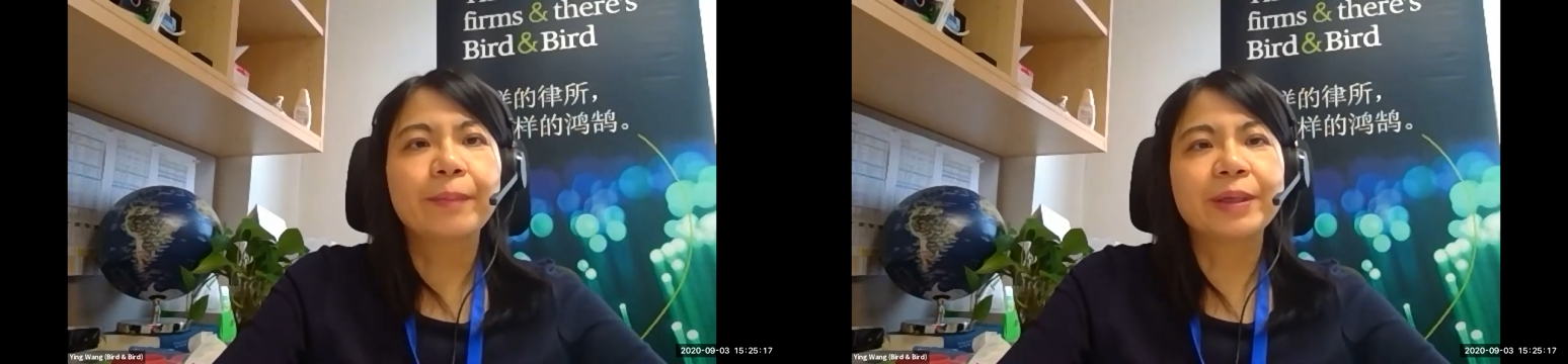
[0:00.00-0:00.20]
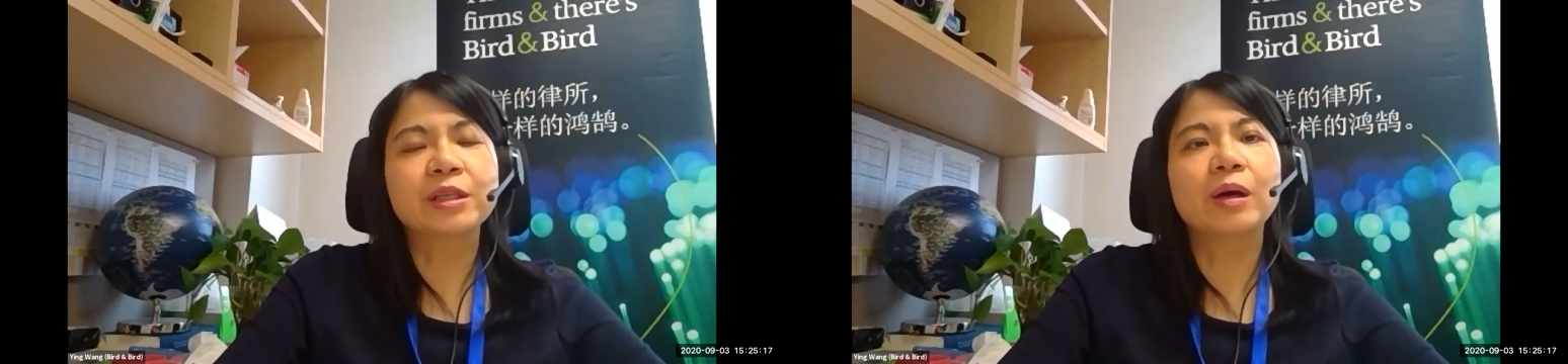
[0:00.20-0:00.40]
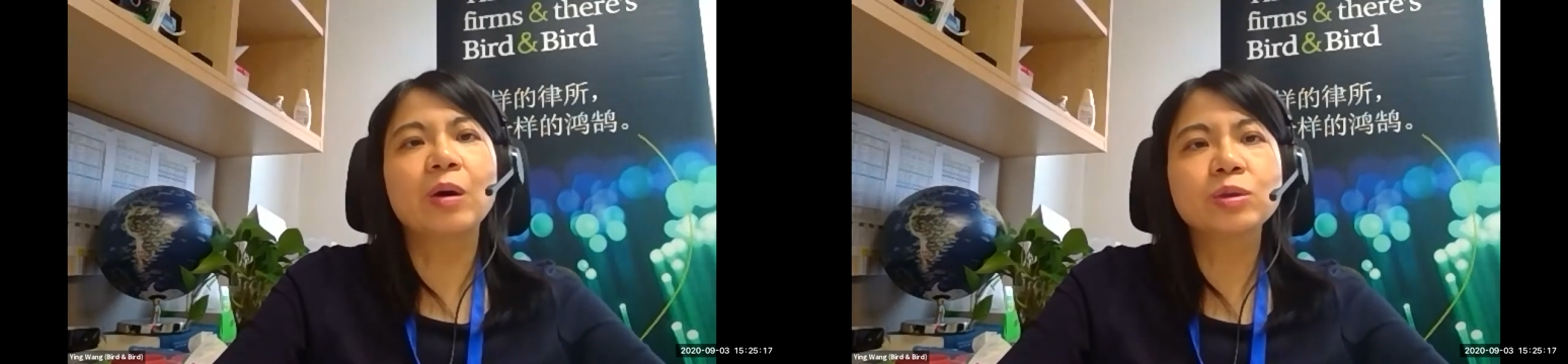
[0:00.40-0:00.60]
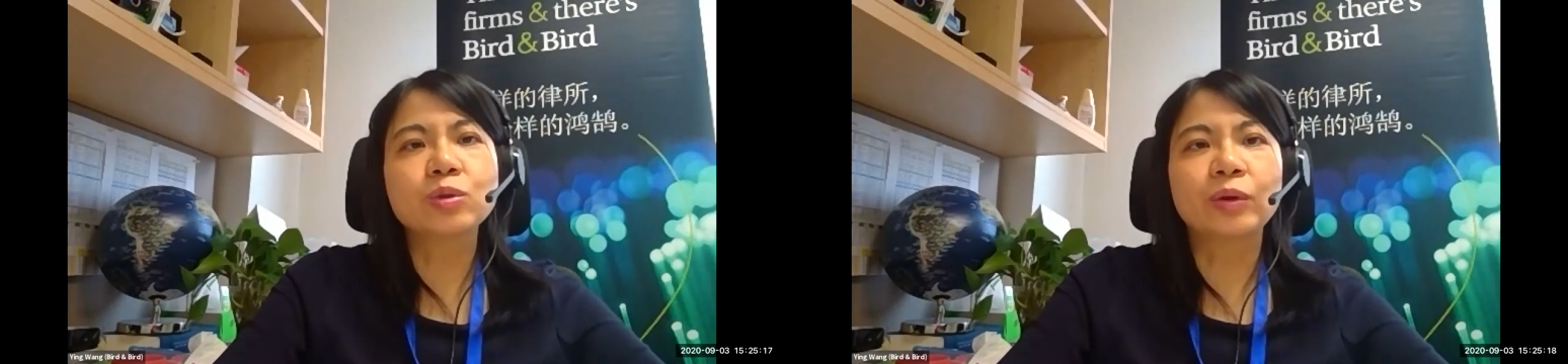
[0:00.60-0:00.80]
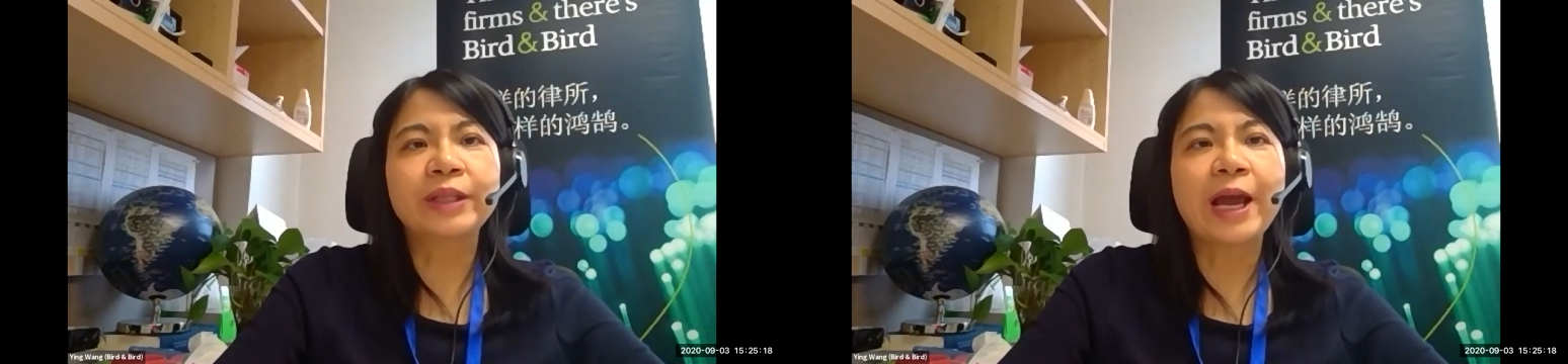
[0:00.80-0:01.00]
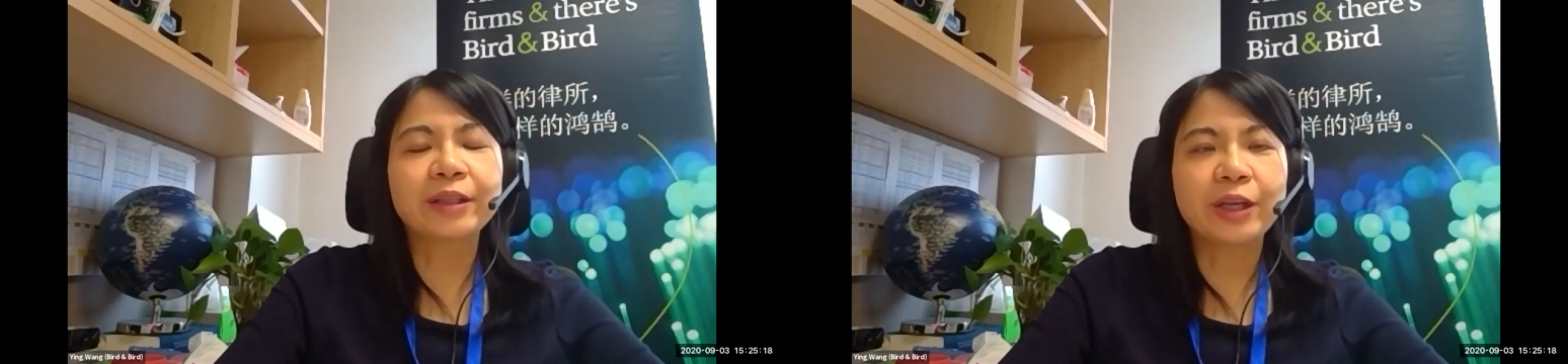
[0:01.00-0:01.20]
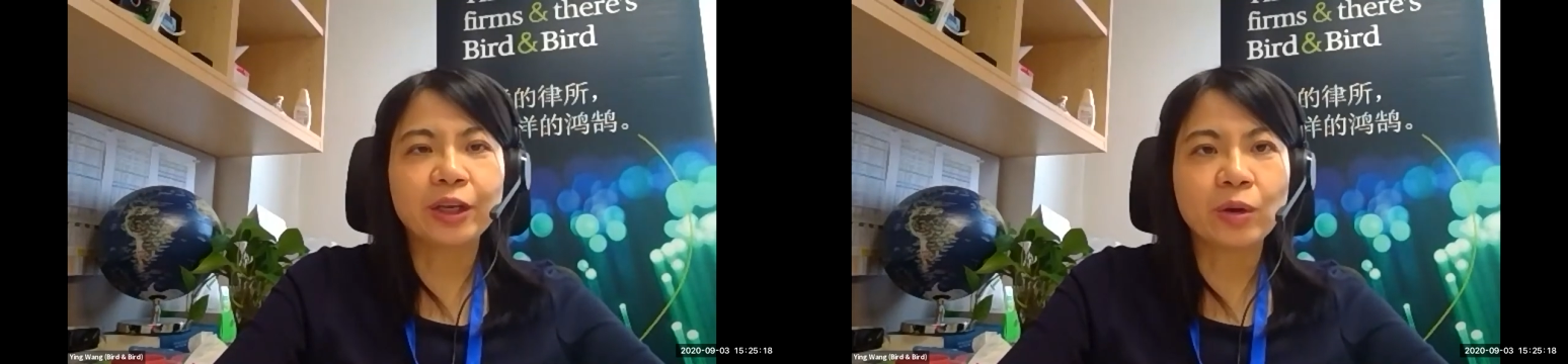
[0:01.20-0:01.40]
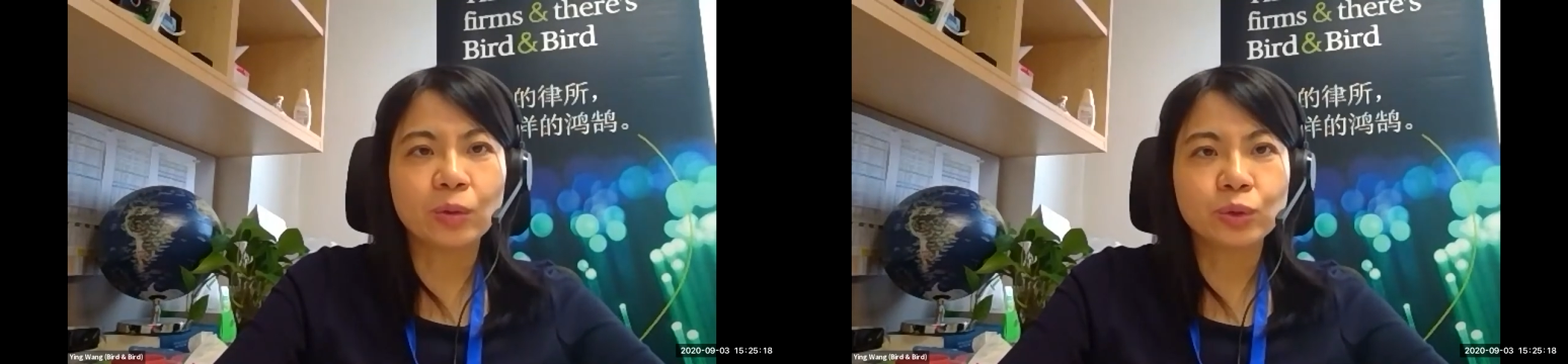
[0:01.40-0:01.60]
but also
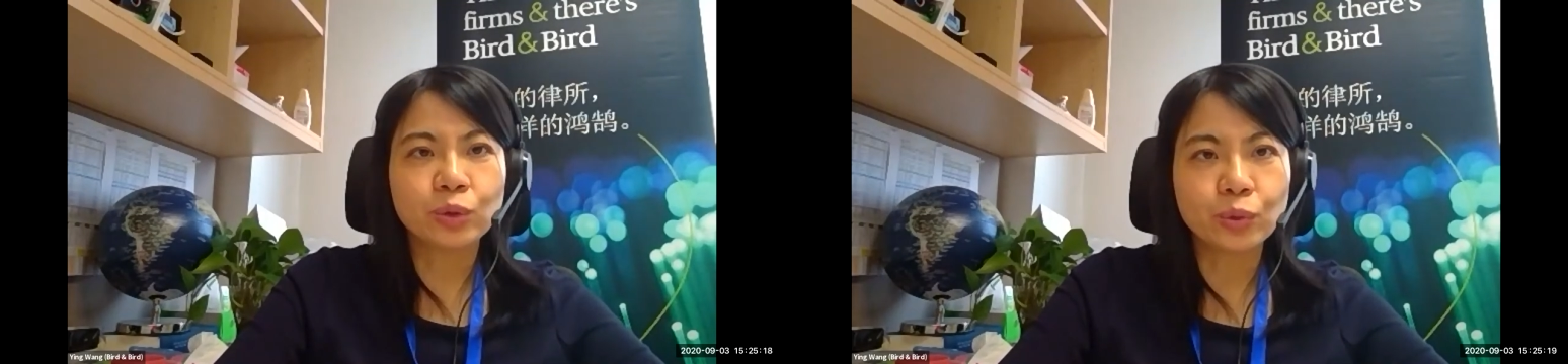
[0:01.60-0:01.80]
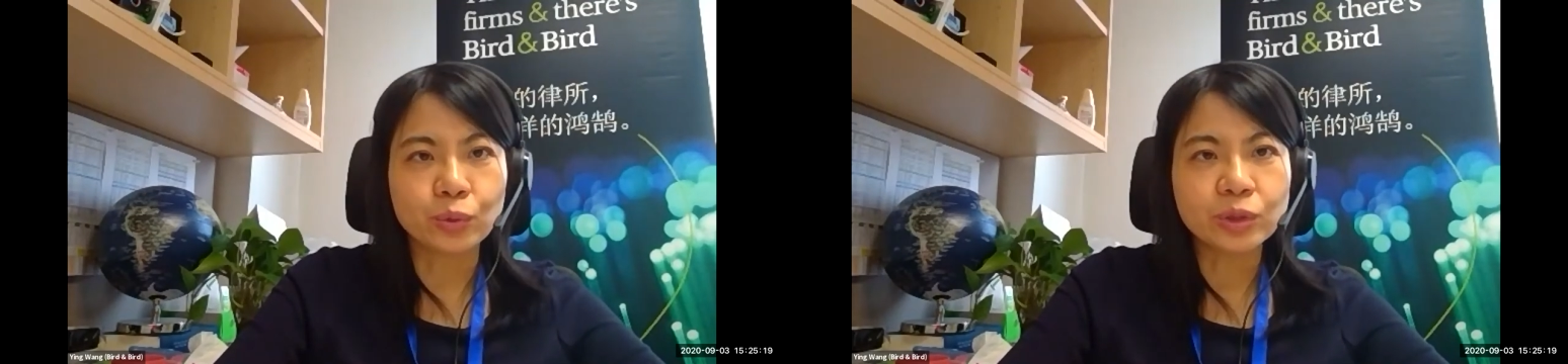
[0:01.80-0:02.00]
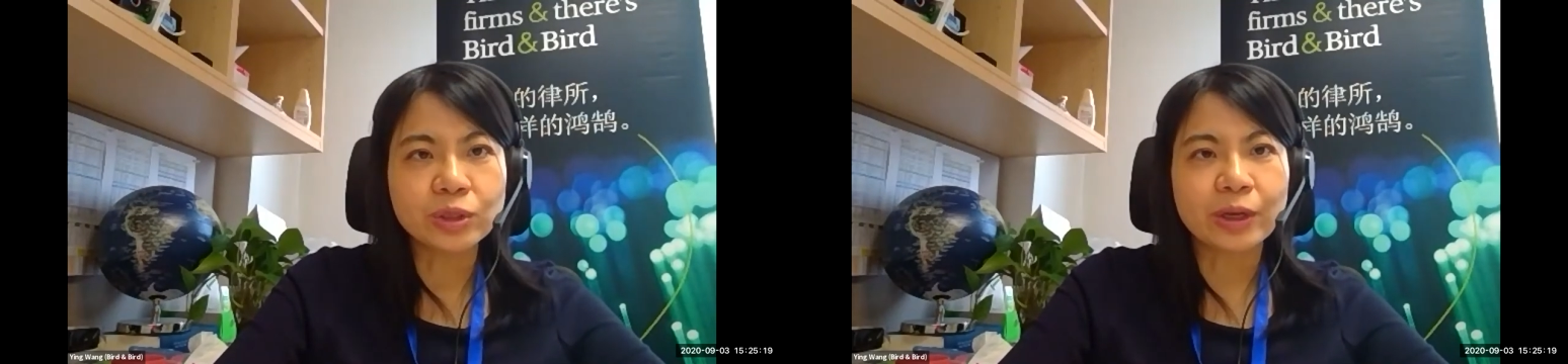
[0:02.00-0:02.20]
technical tools